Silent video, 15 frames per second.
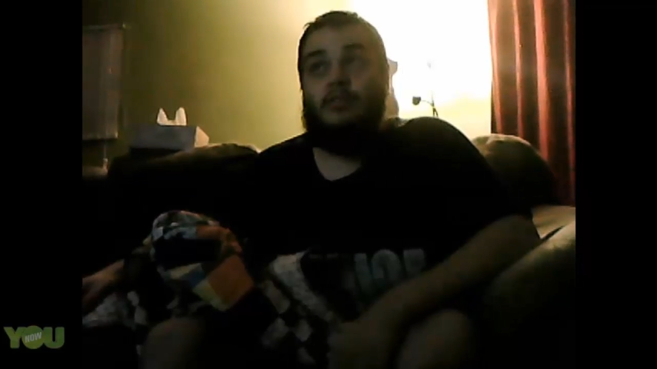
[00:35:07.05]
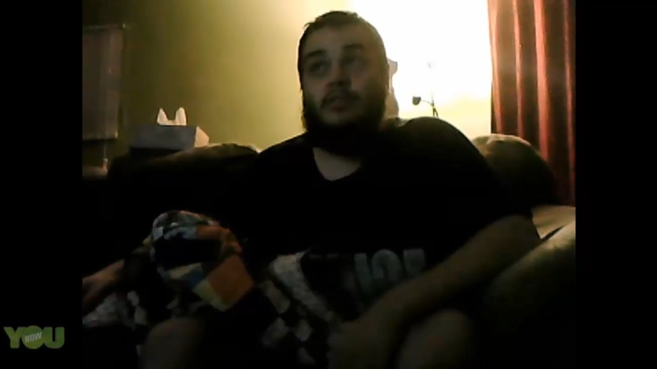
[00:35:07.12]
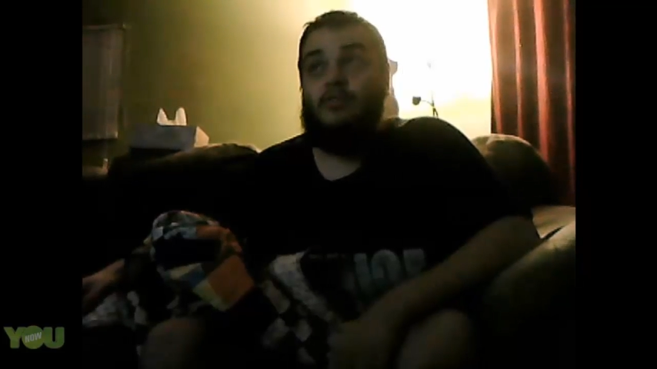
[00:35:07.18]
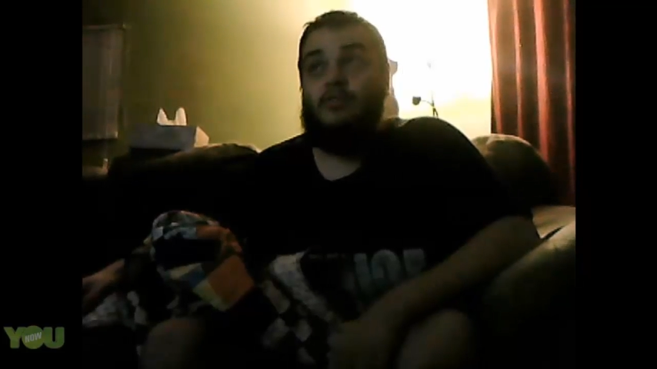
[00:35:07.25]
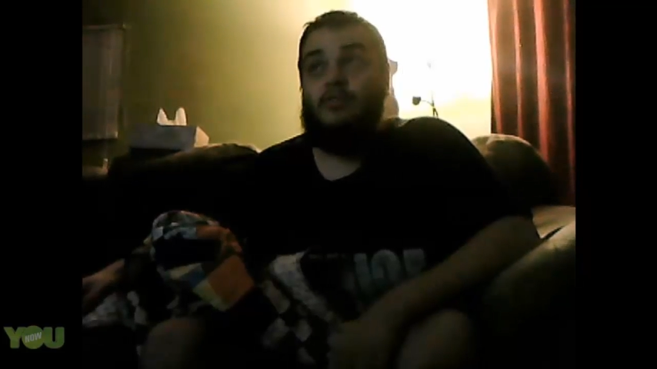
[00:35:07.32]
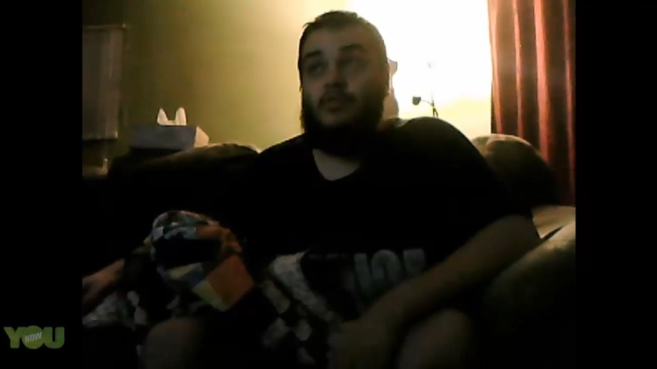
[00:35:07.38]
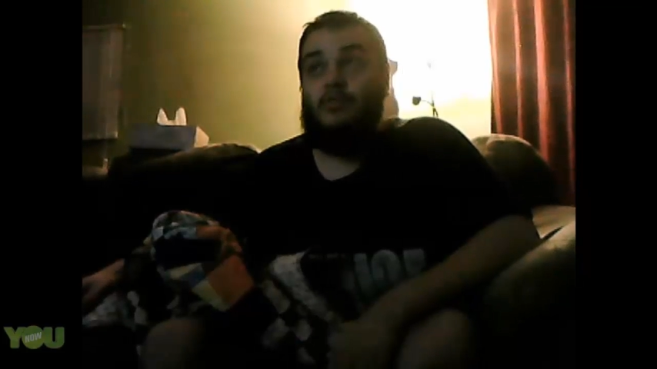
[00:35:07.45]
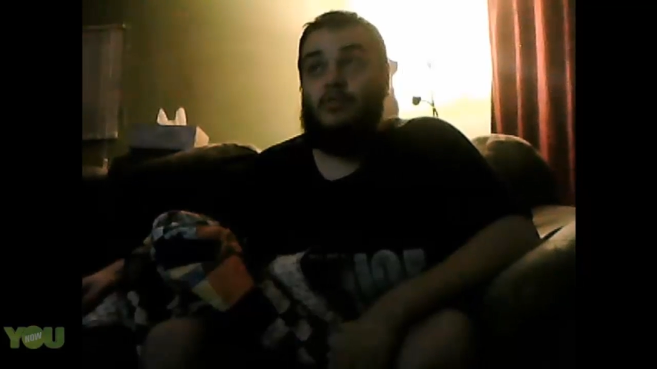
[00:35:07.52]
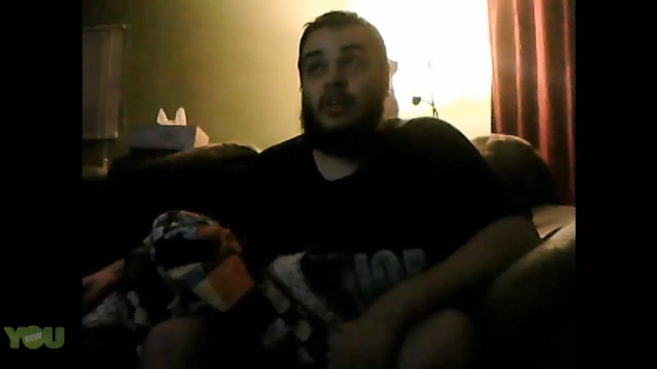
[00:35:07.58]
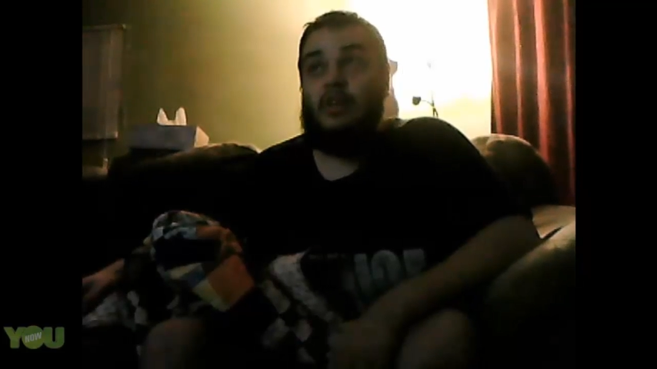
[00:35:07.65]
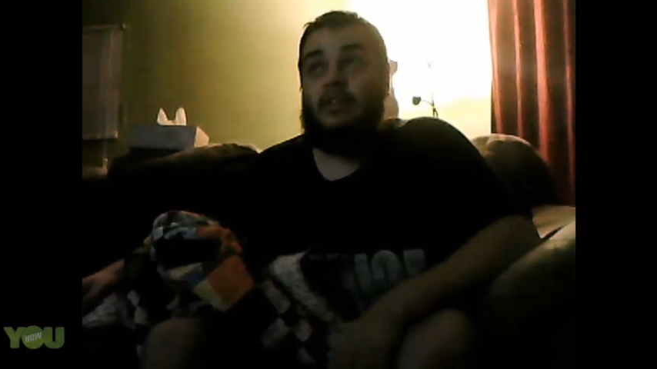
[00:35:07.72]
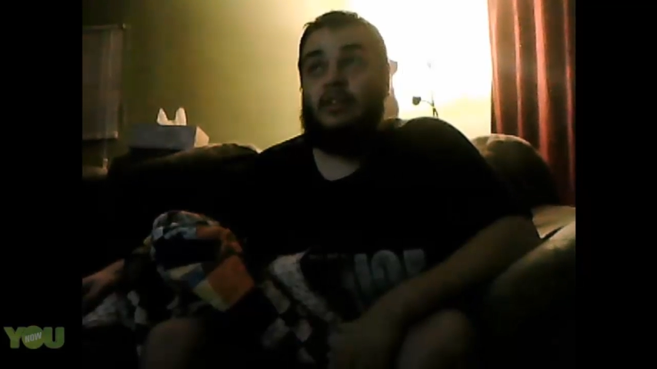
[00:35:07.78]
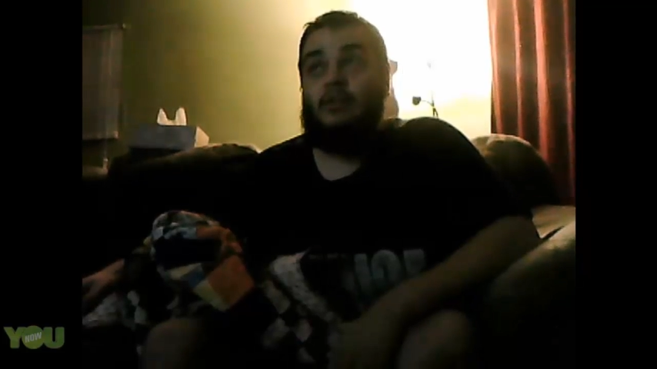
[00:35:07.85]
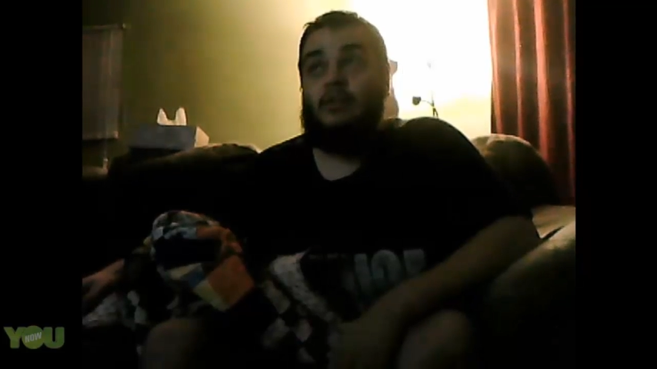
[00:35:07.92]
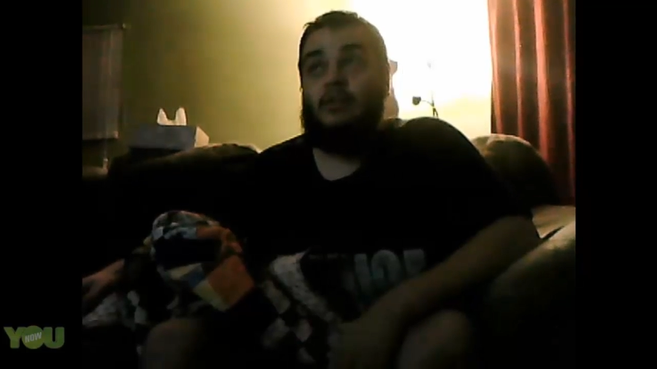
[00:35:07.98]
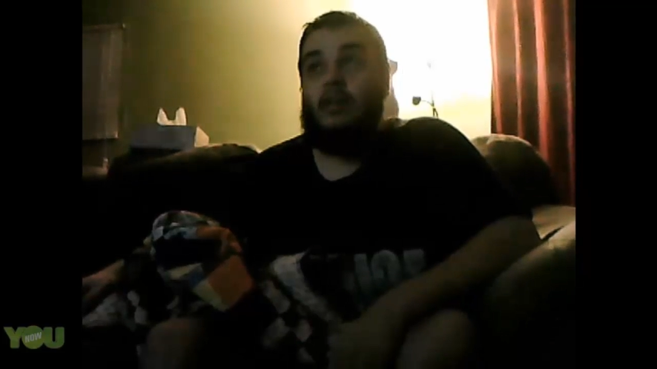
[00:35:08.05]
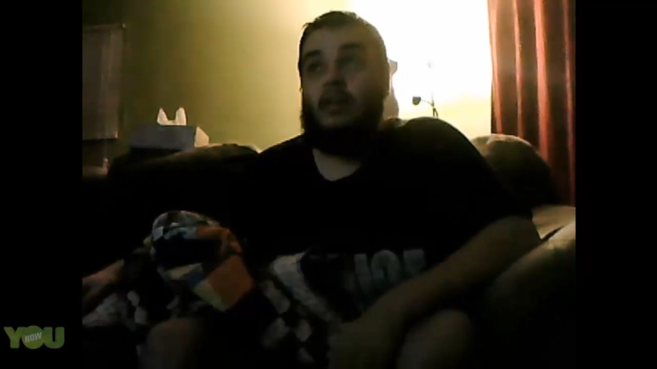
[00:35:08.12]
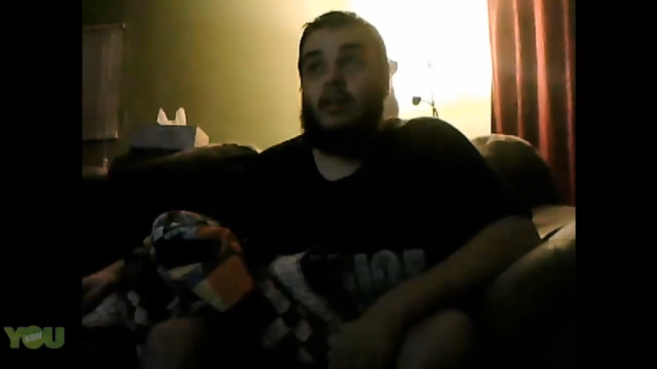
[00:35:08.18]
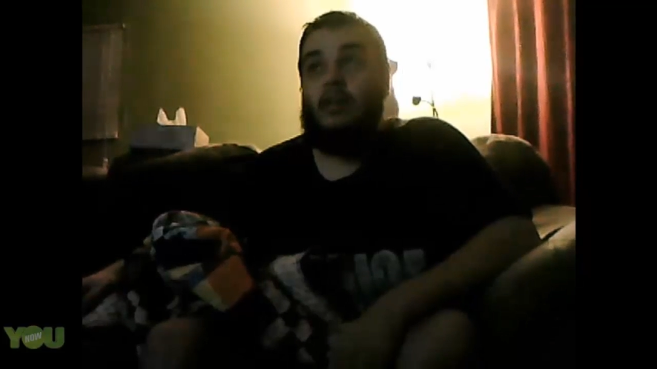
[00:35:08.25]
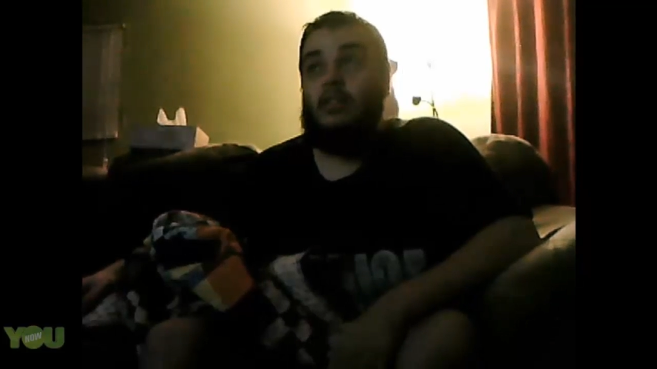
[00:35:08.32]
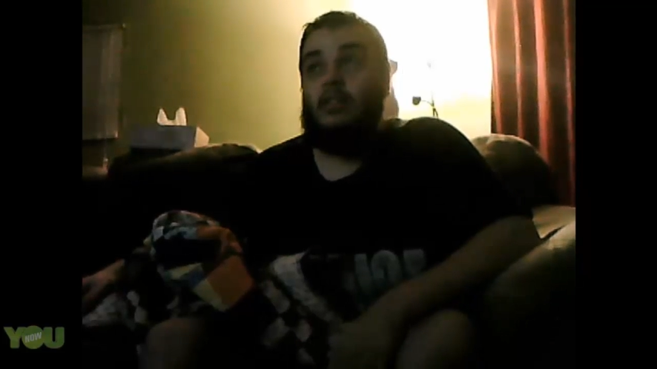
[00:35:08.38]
You do not do that.